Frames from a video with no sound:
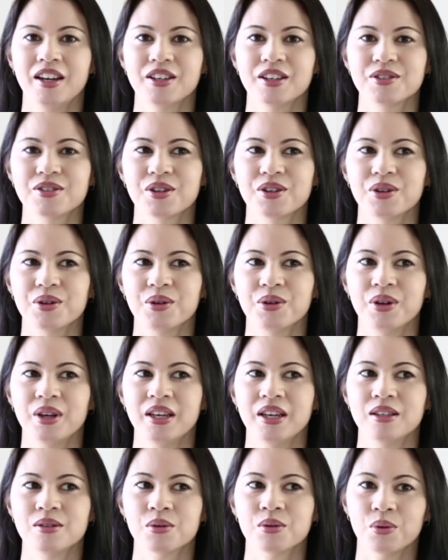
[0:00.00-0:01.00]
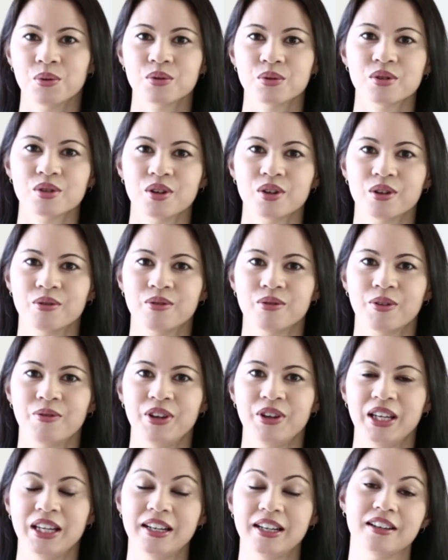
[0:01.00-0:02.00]
So he's also
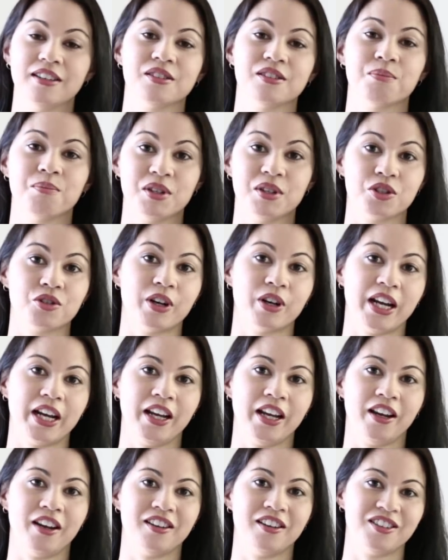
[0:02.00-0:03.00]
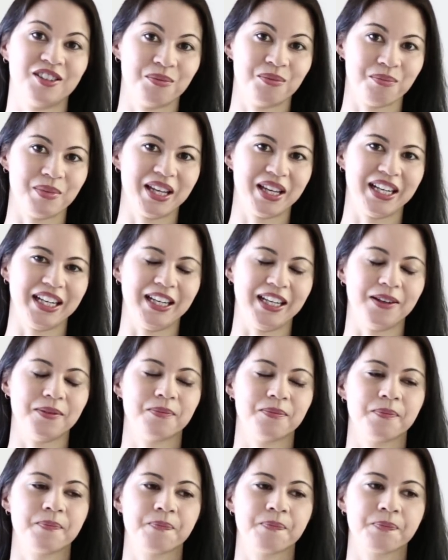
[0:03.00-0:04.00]
revered as Maitreya to many.
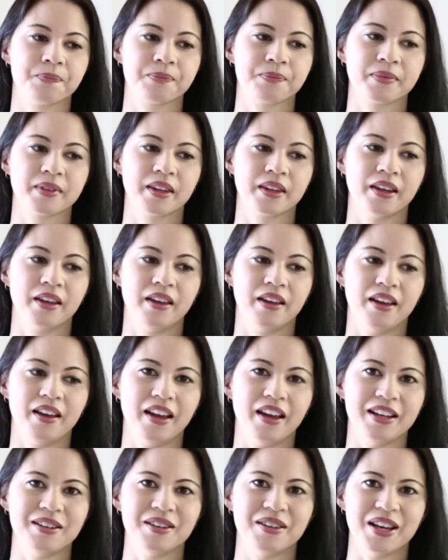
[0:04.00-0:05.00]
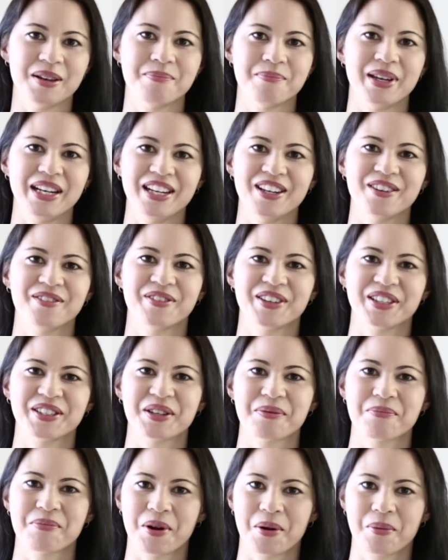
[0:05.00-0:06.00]
And many of
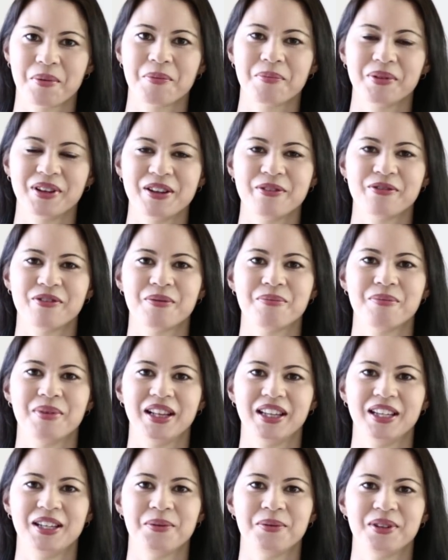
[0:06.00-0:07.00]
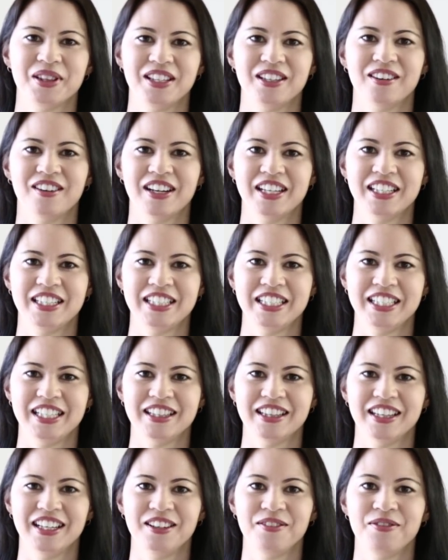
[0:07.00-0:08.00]
us are probably familiar with the
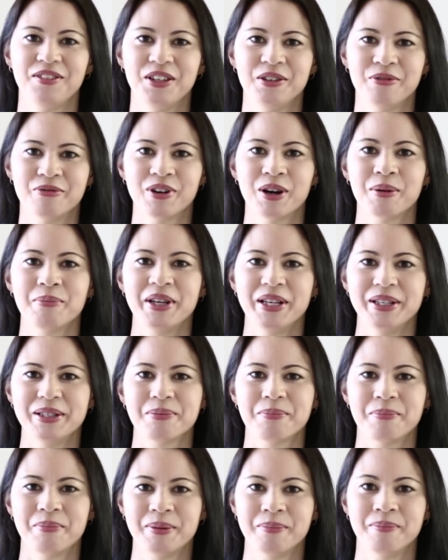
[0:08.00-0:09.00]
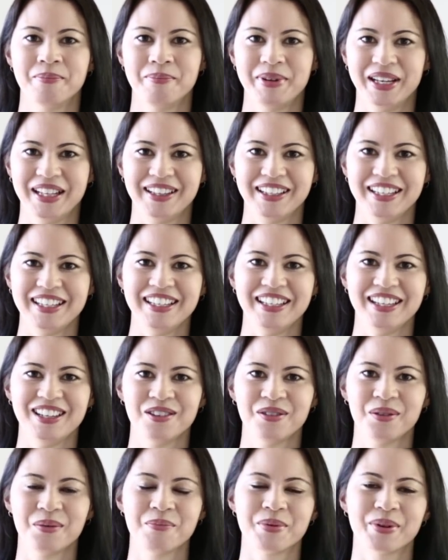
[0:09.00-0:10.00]
idea that if you rub his belly, it
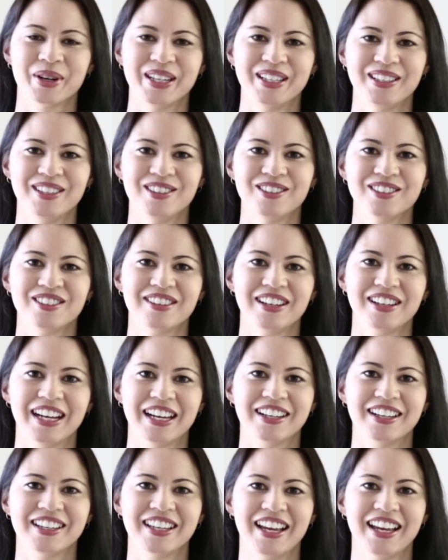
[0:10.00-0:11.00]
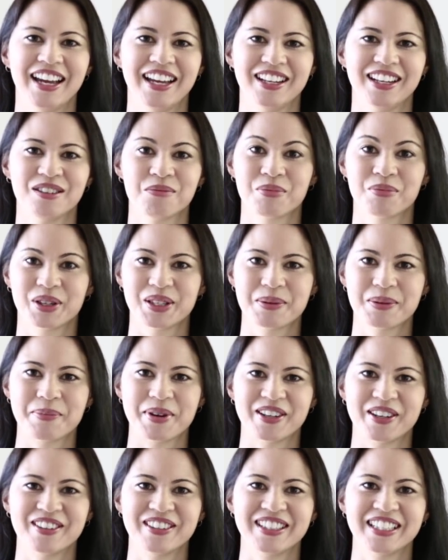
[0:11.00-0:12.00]
will bring you good luck and
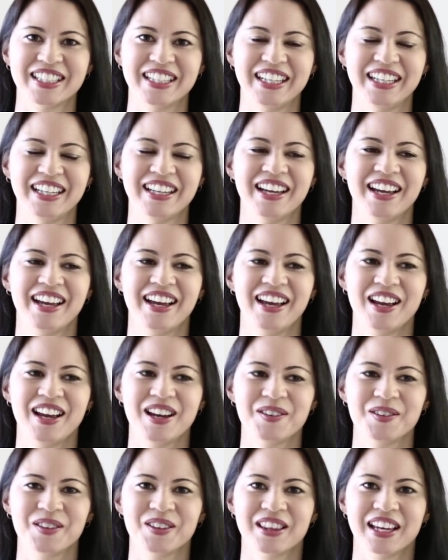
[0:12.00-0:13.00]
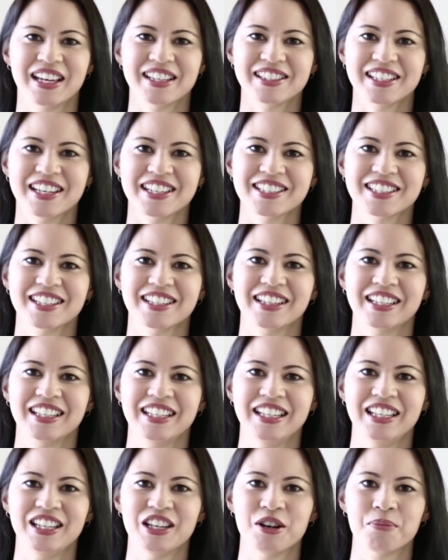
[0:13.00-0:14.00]
prosperity. Well, that's
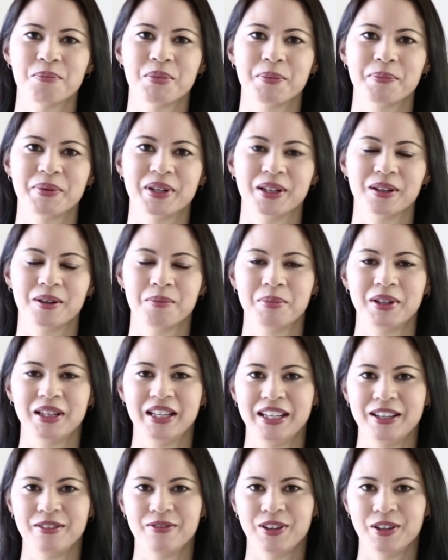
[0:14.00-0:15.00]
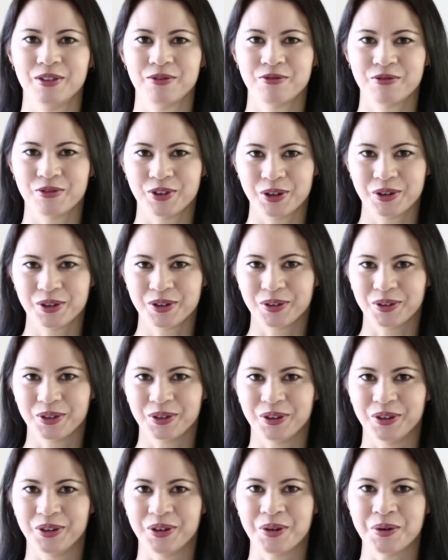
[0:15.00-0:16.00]
actually a popular belief in
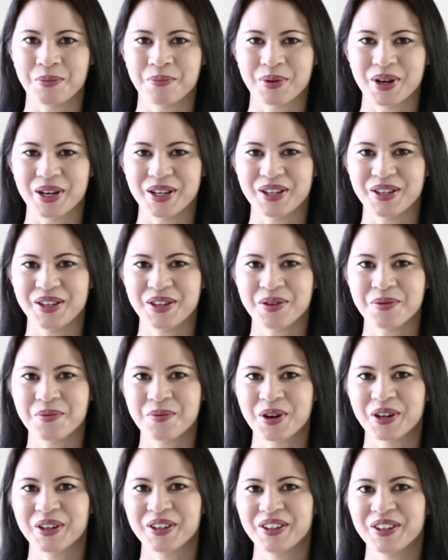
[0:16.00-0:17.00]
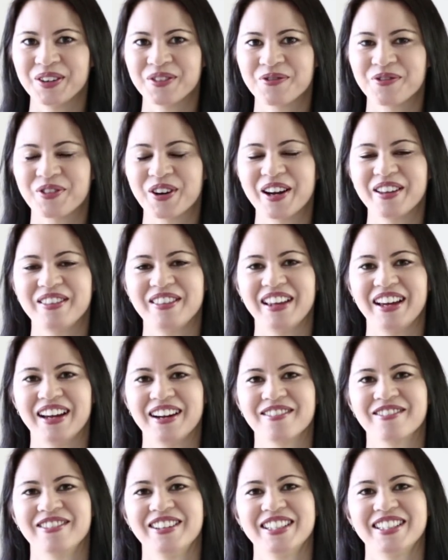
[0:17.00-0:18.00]
folklore, but you won't find
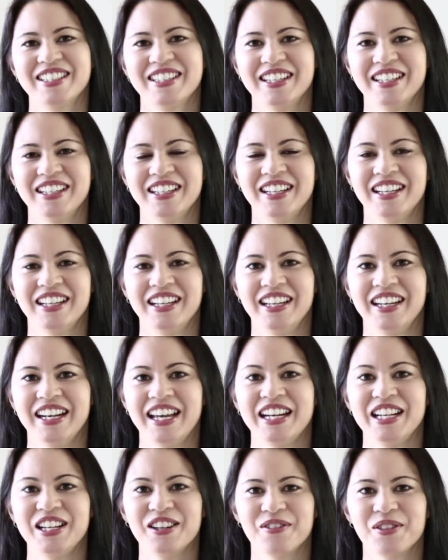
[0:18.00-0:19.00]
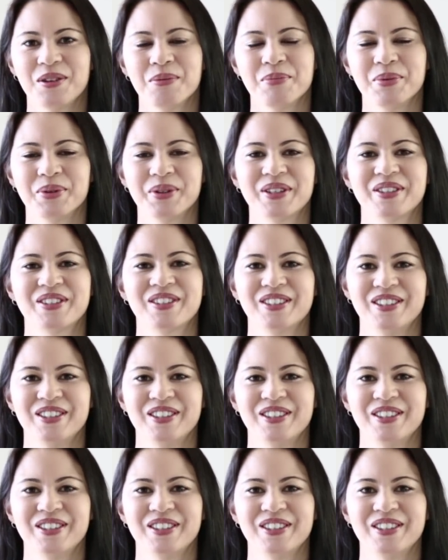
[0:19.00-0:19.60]
that written in any of the Buddhist